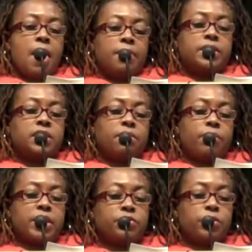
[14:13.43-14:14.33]
the civil
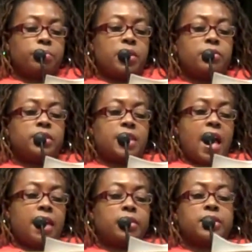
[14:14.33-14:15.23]
rights group notes
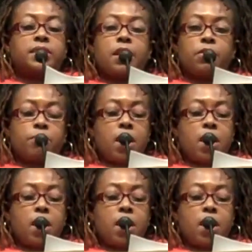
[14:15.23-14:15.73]
that the Southern